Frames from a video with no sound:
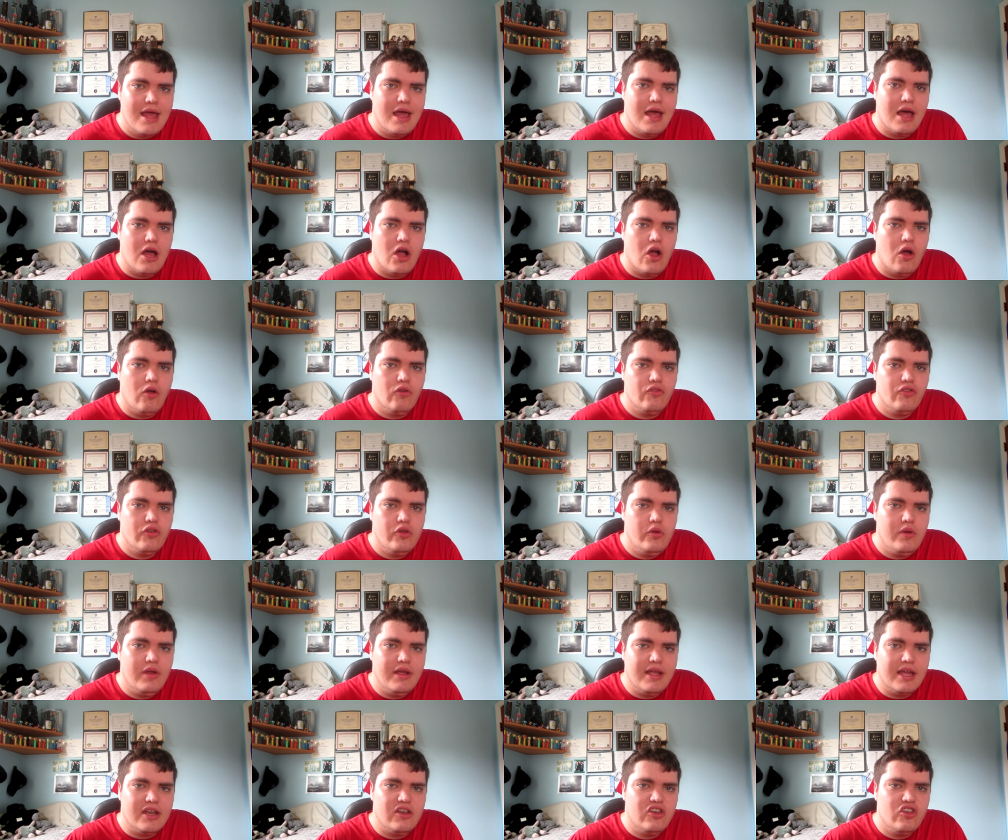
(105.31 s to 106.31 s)
Also, you
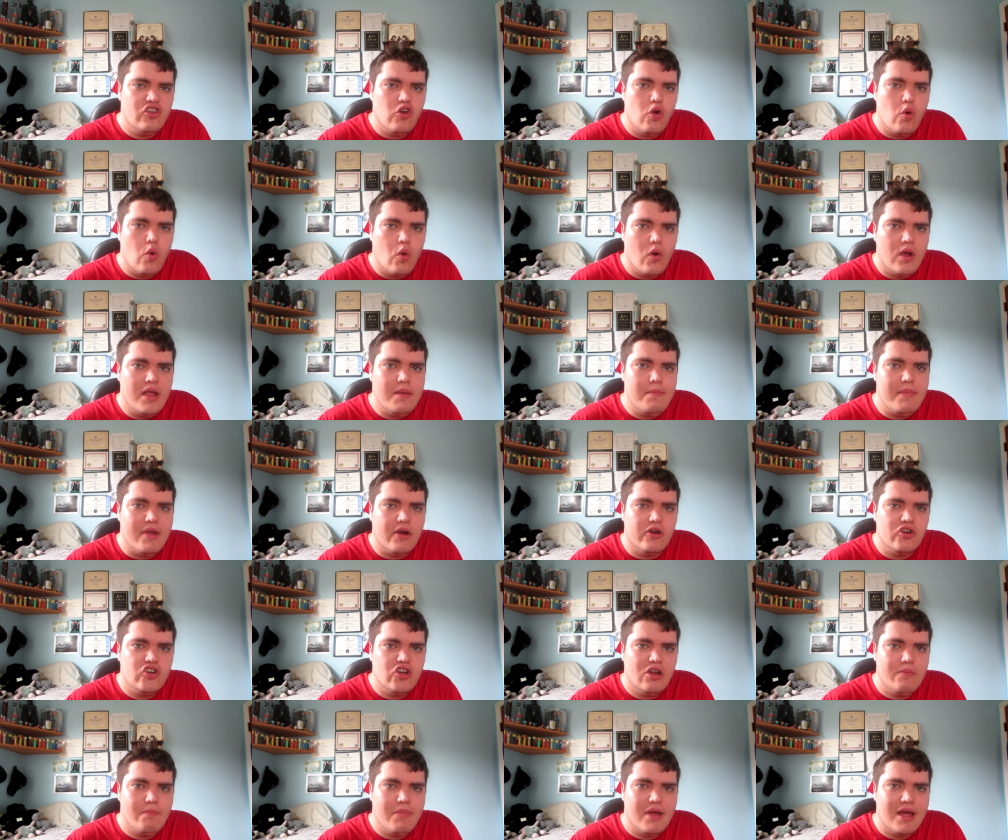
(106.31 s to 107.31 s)
can get toy
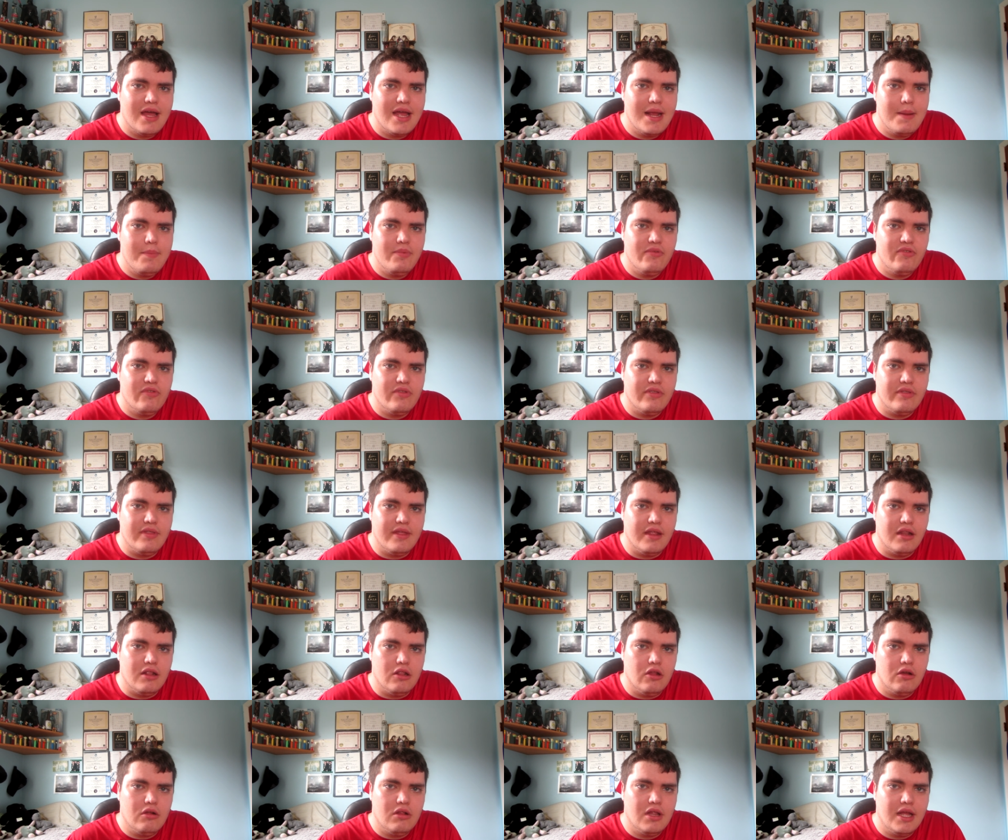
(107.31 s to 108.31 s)
meerschaum pipes They
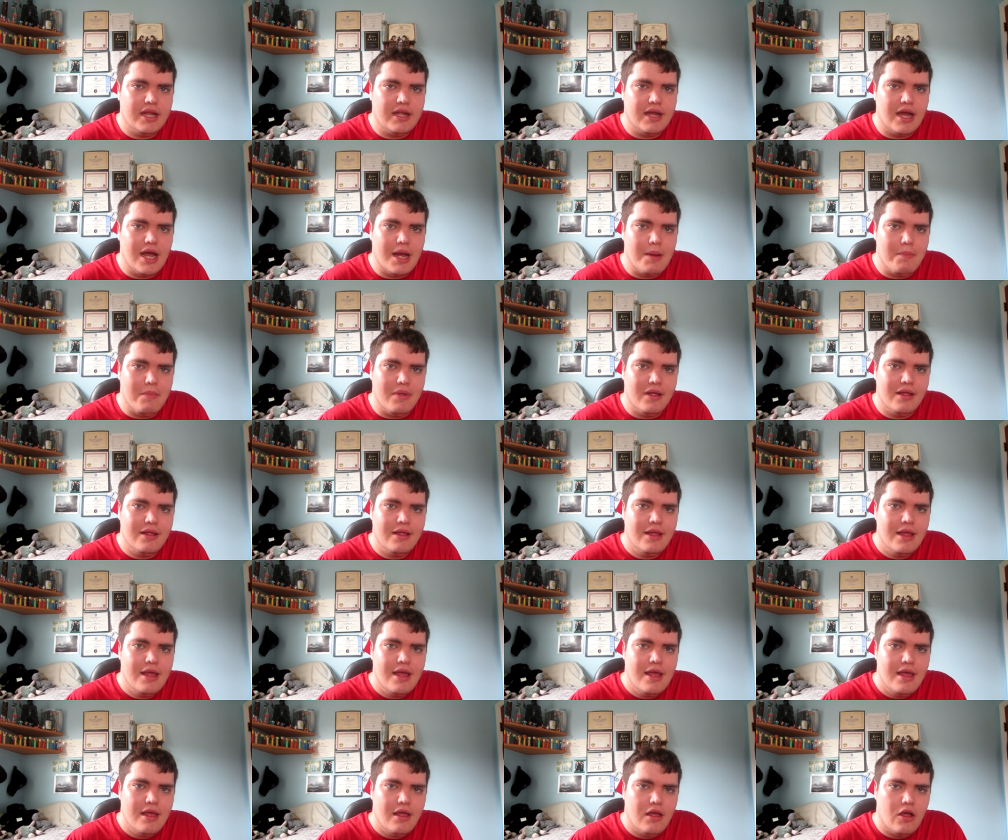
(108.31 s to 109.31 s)
look like um,
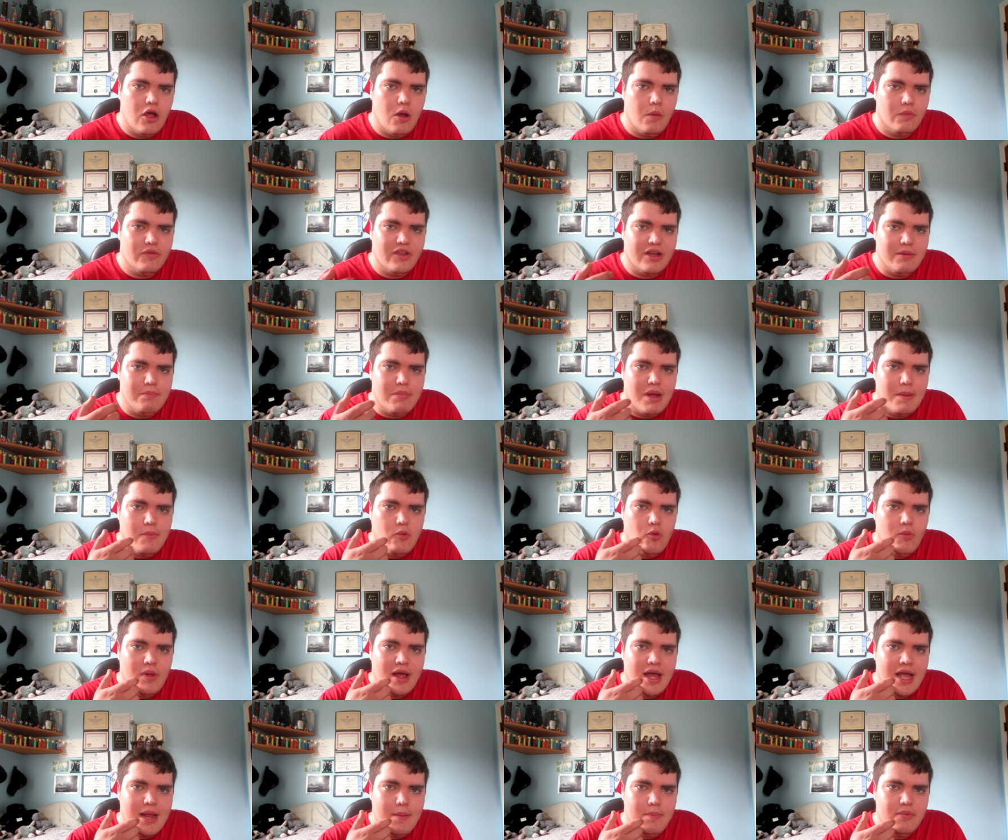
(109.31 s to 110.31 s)
almost like bubble
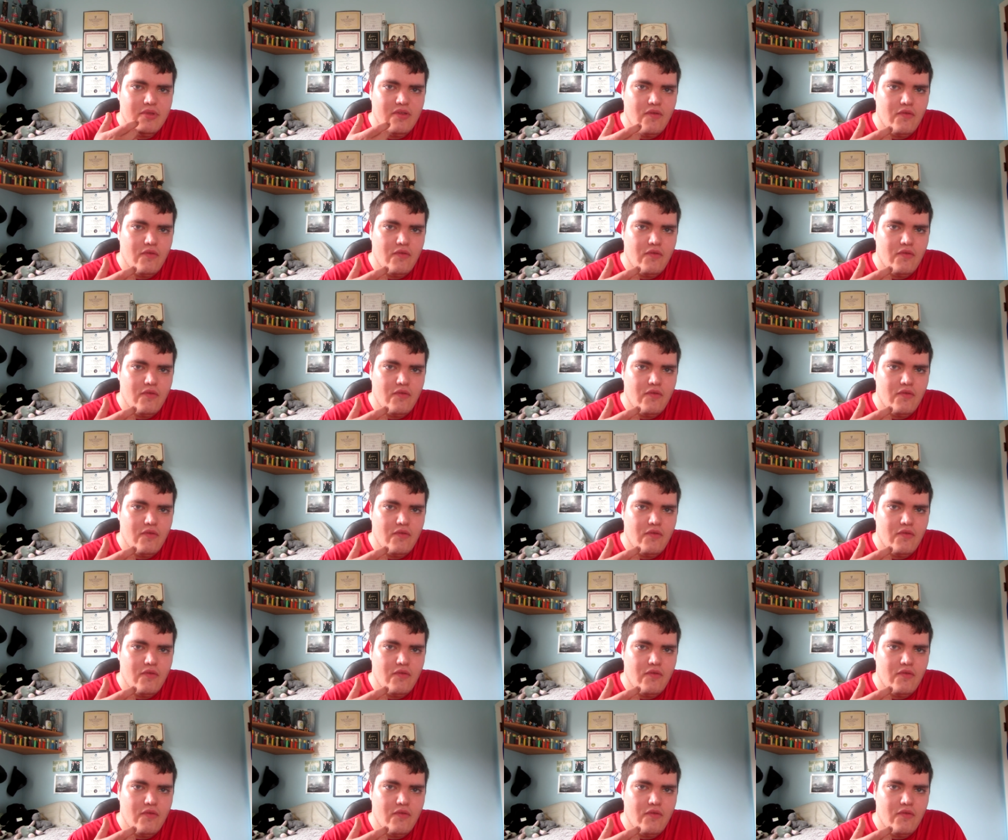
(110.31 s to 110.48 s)
pipes.